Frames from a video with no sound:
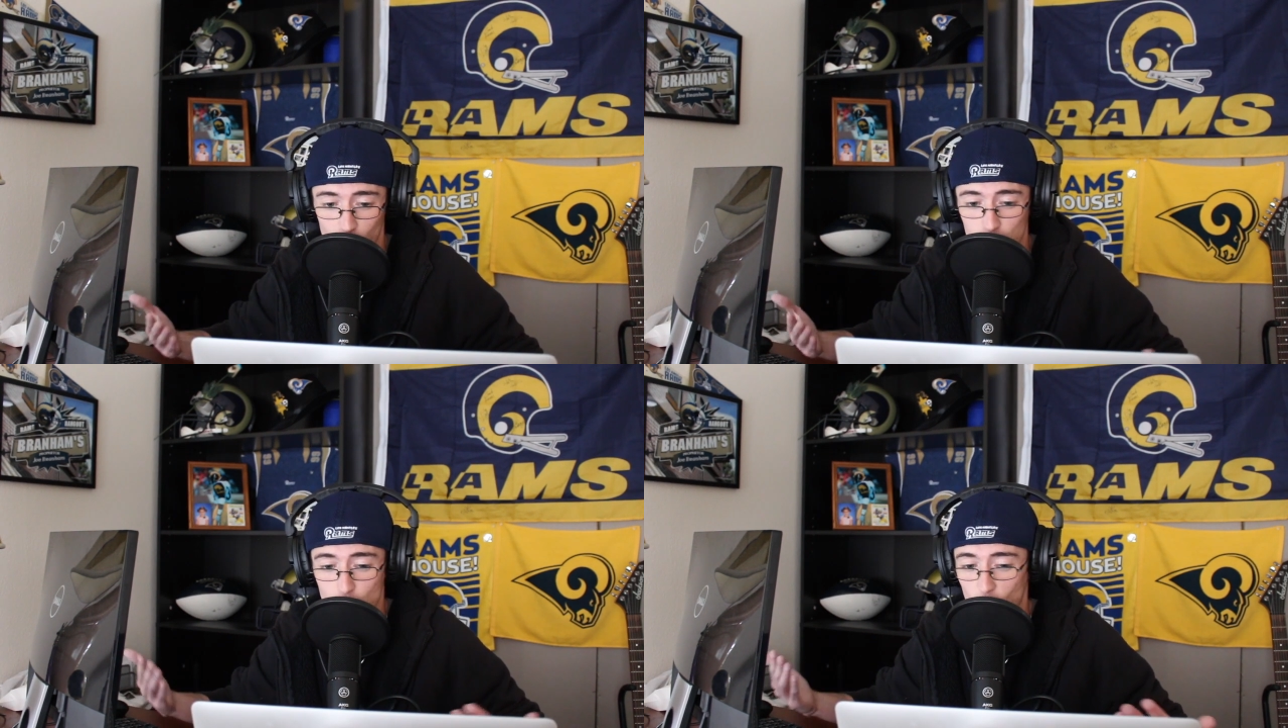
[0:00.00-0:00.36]

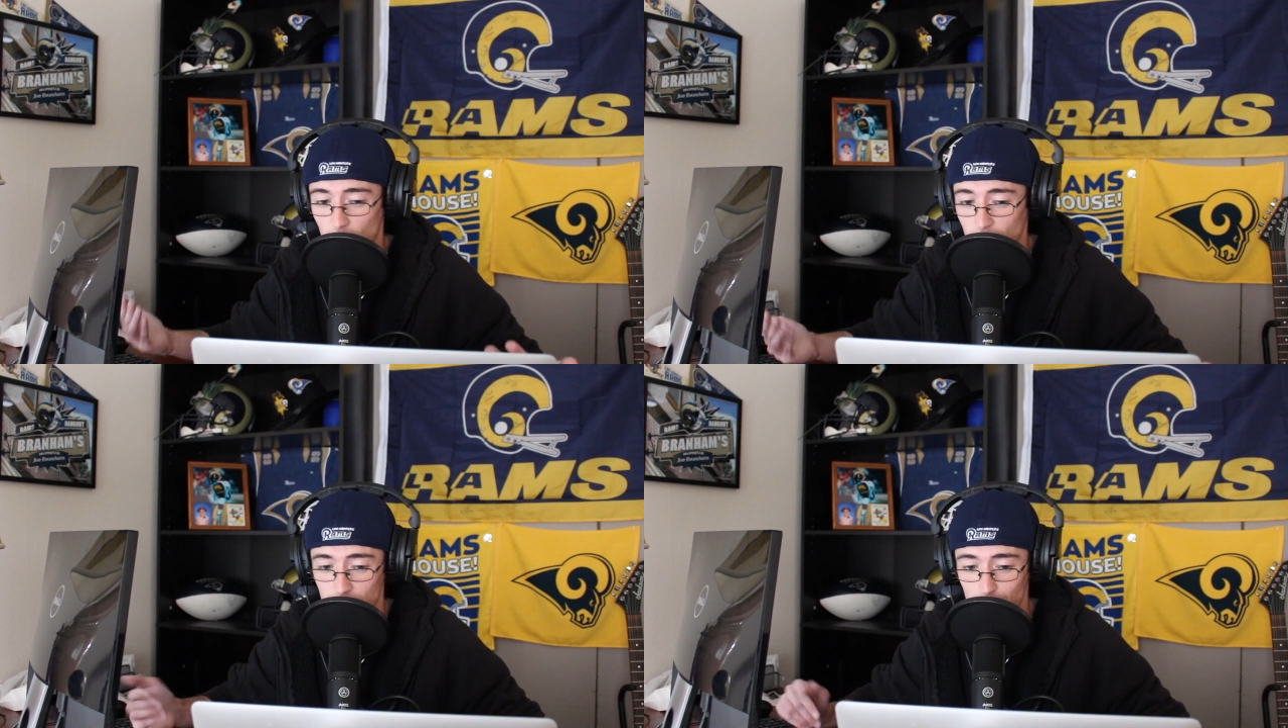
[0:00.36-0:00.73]
course, more
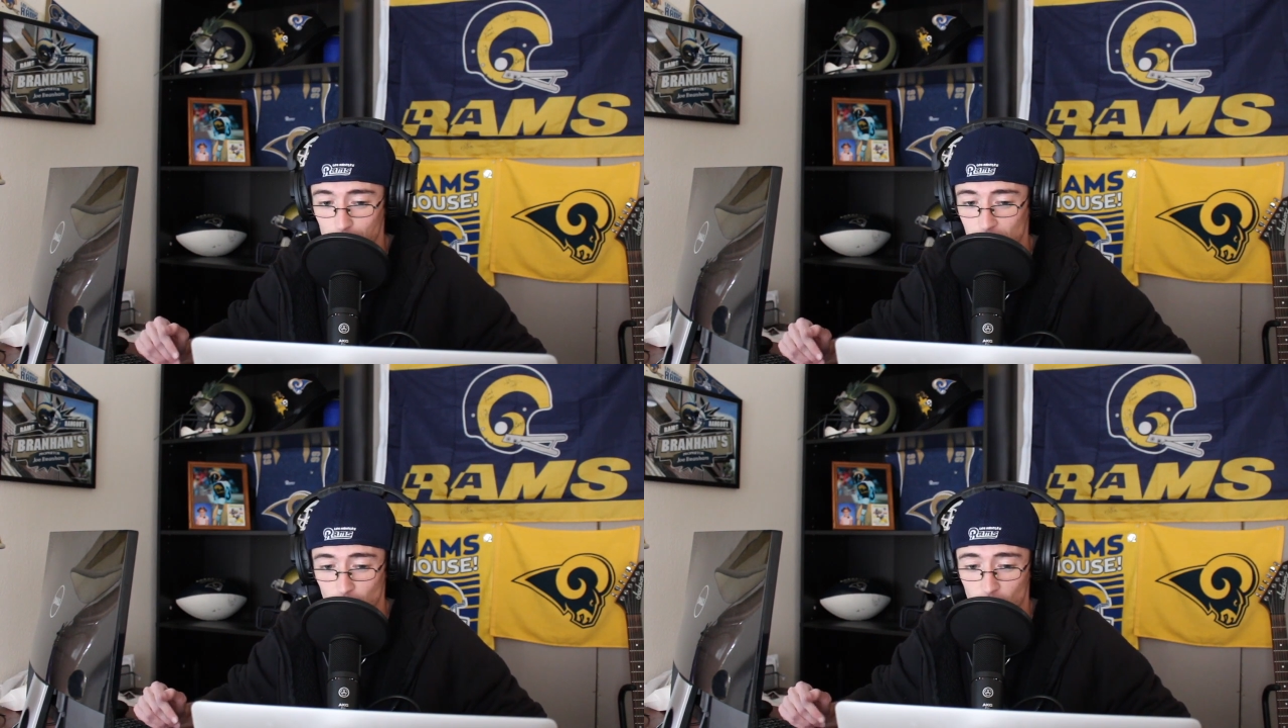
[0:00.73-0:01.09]

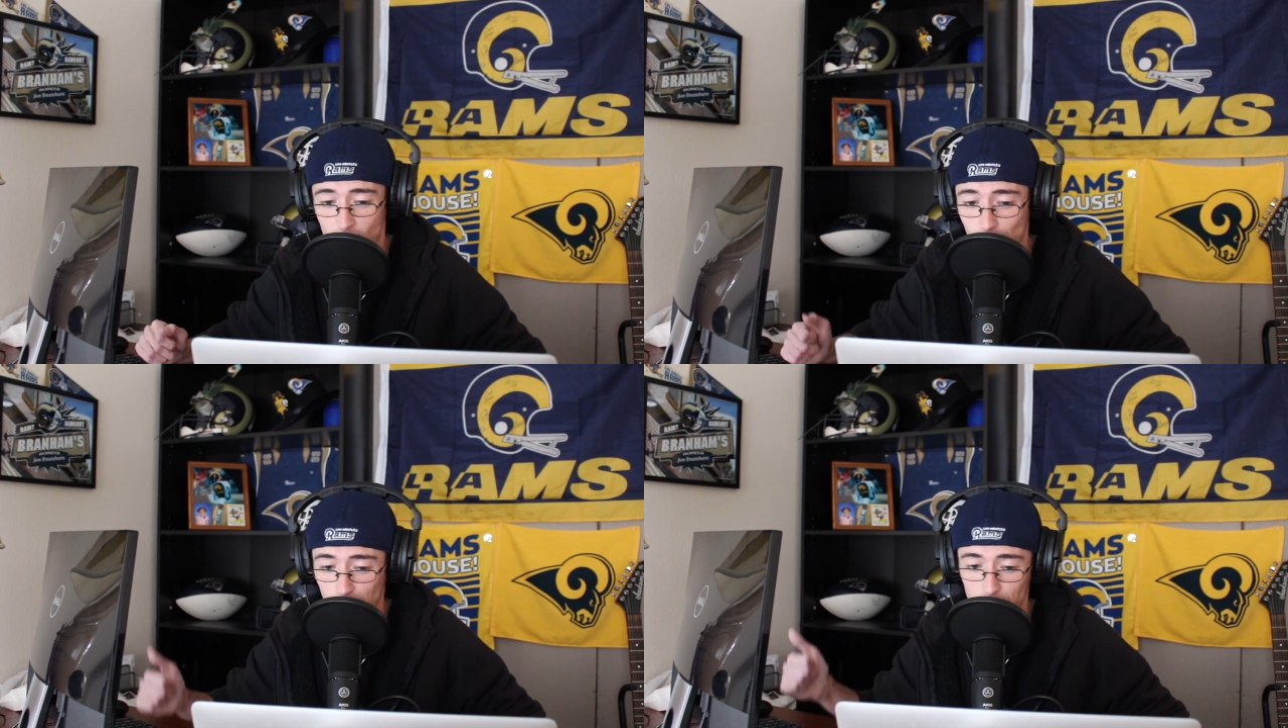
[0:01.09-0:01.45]
interceptions for
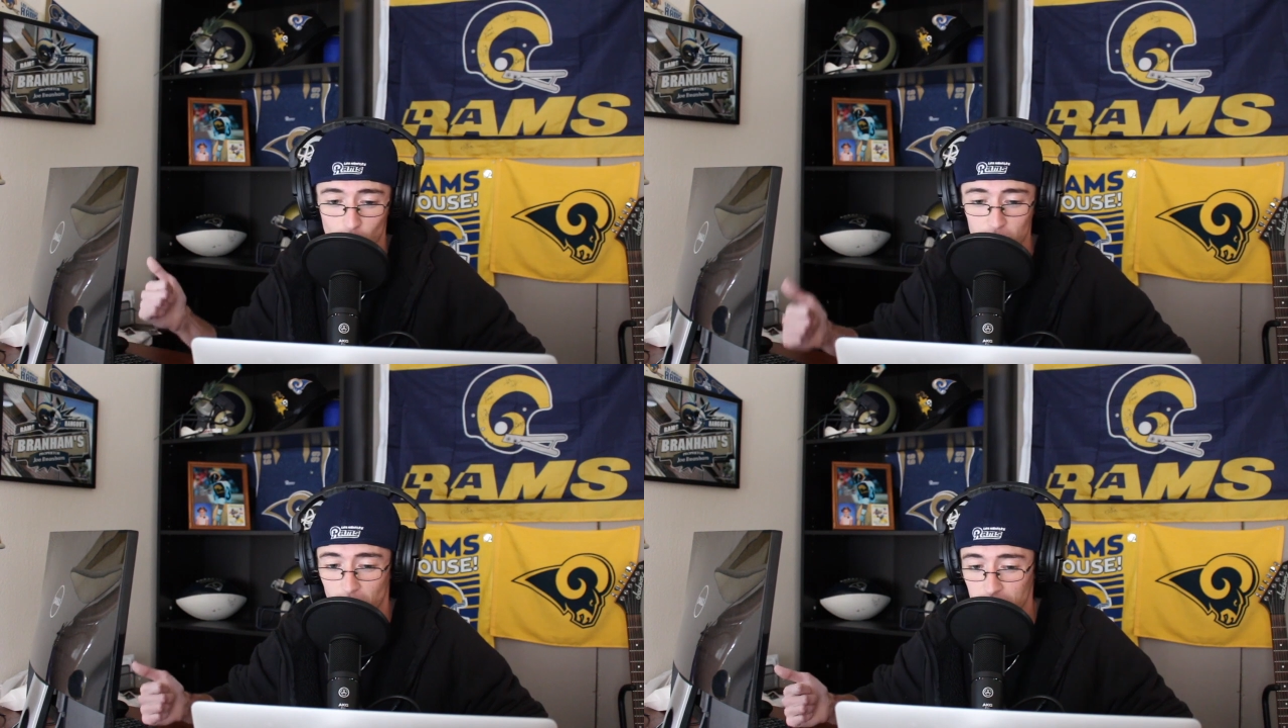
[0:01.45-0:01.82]
Goff, but
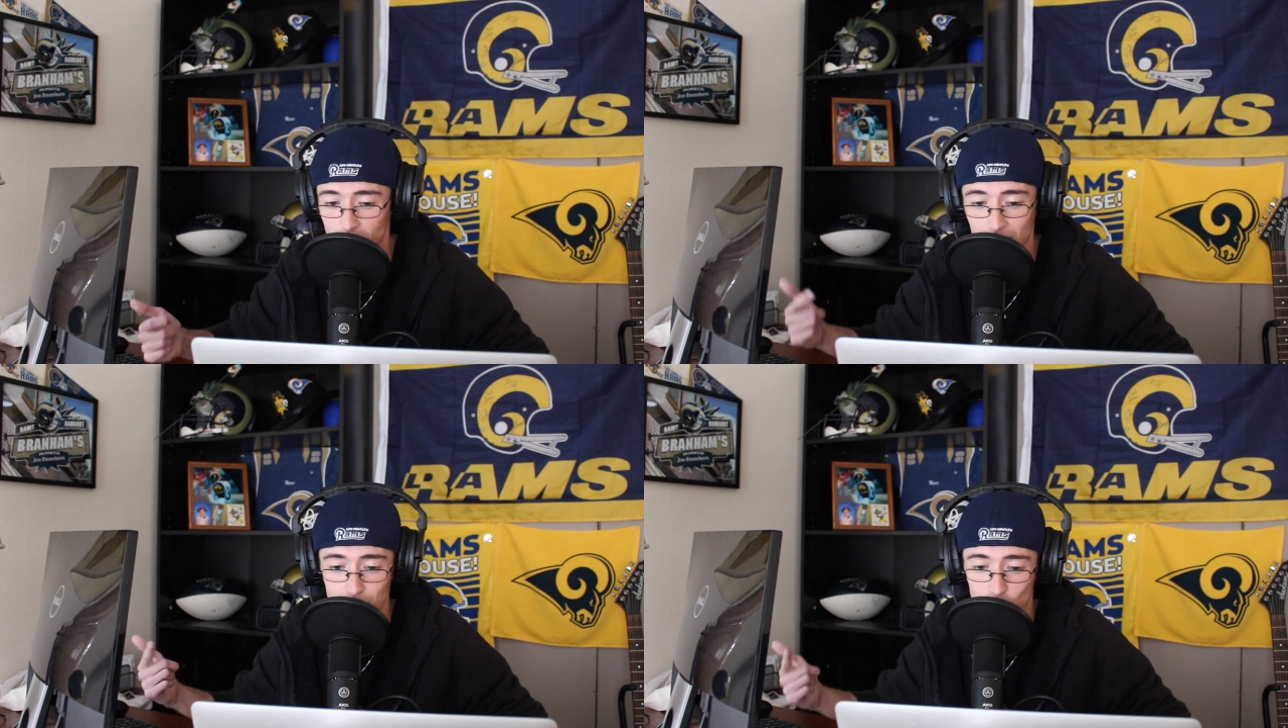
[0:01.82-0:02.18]
more
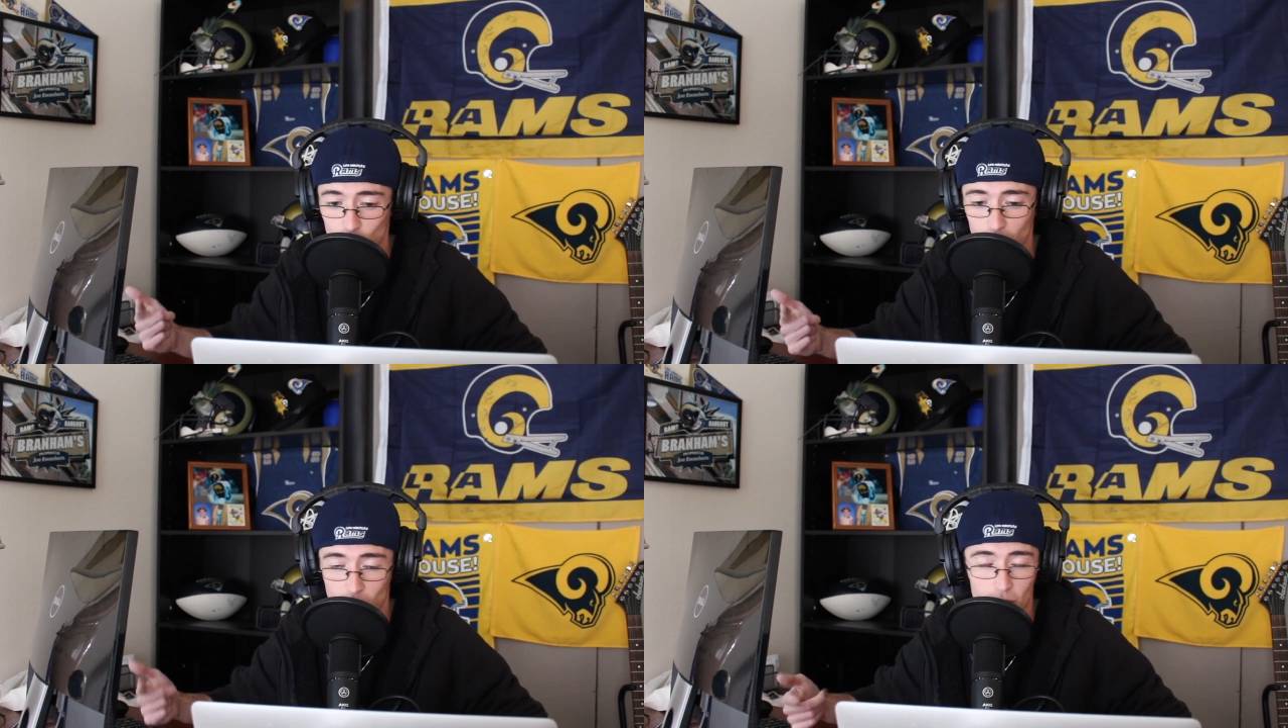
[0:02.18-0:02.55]
touchdowns,
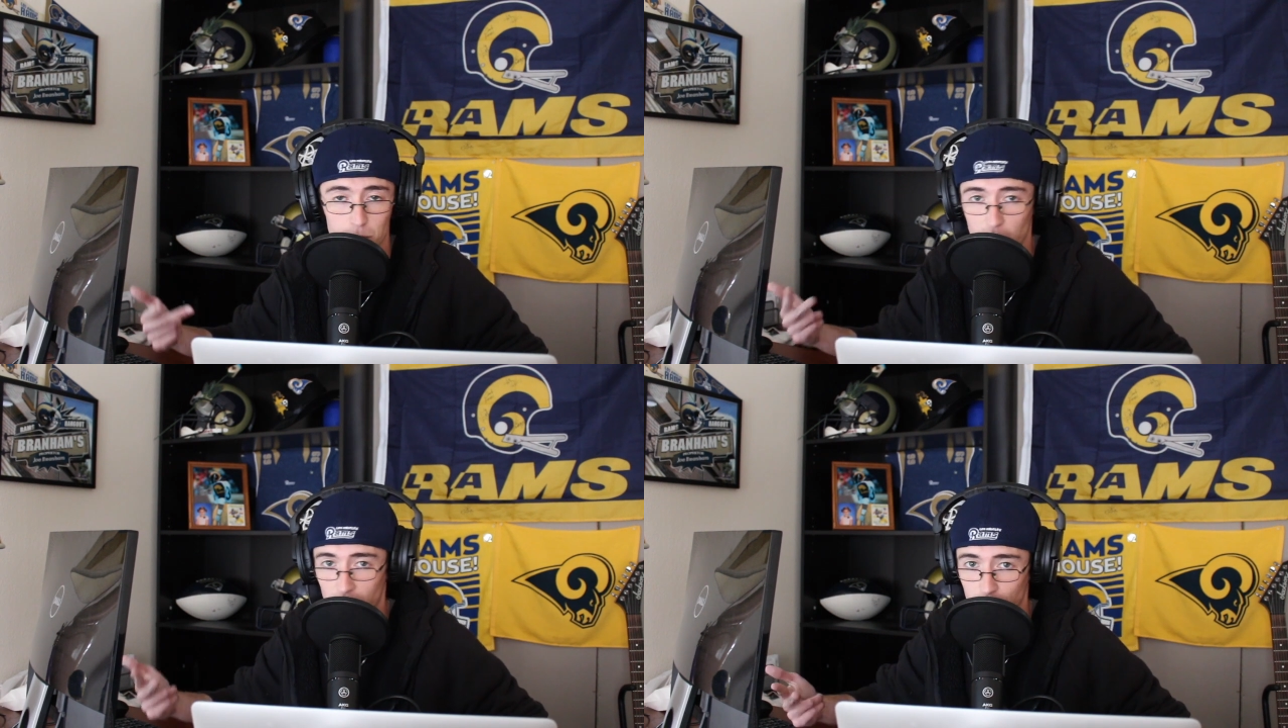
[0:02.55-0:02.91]
more
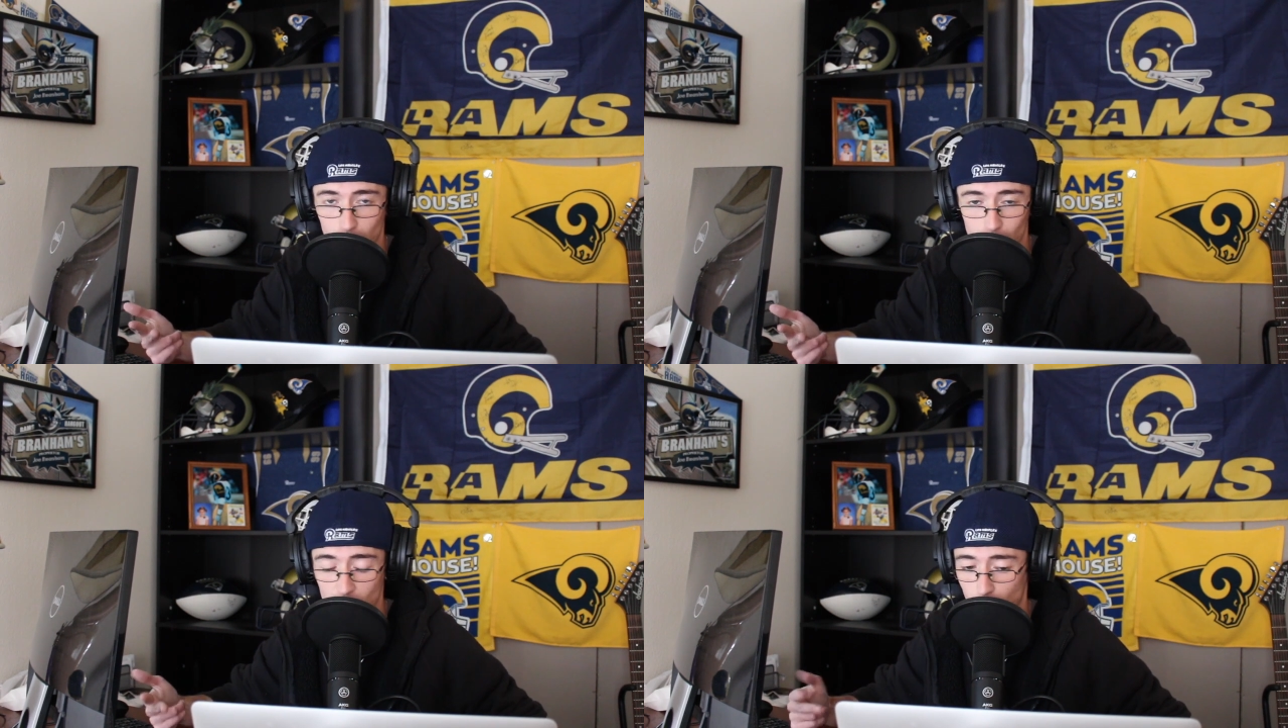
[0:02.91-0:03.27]
yards, better
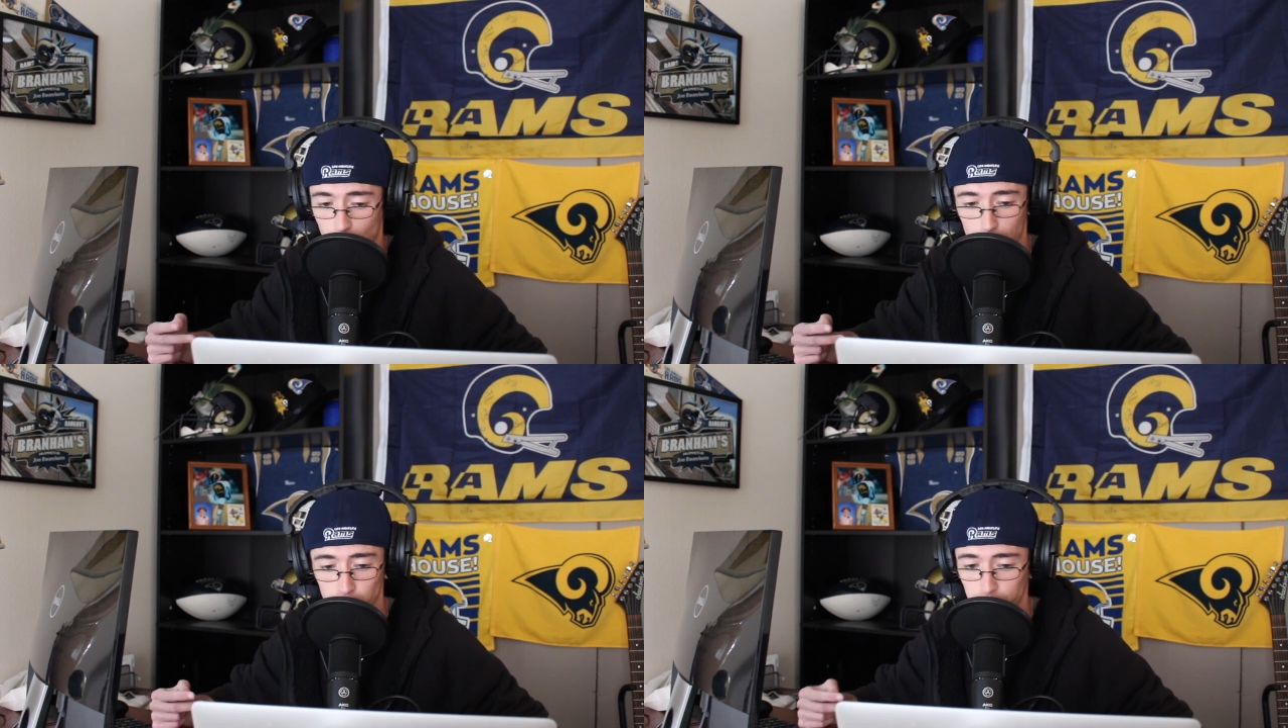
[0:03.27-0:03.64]

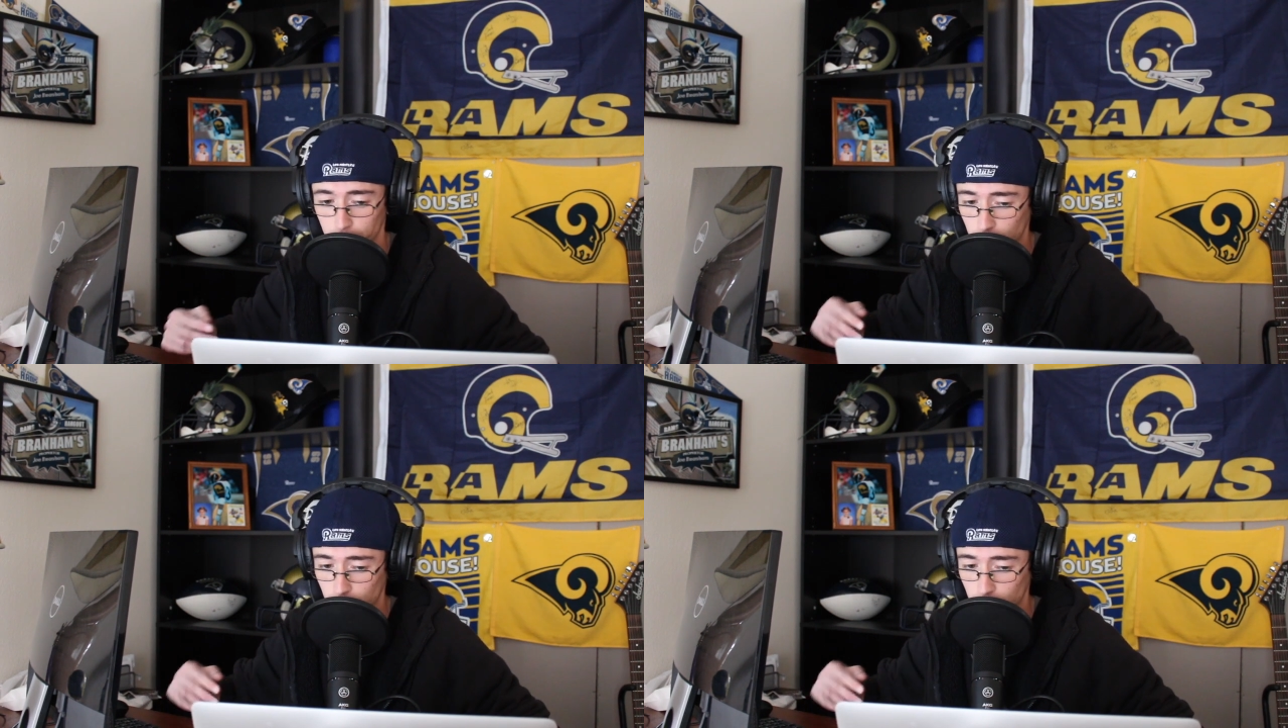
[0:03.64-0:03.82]
QBR.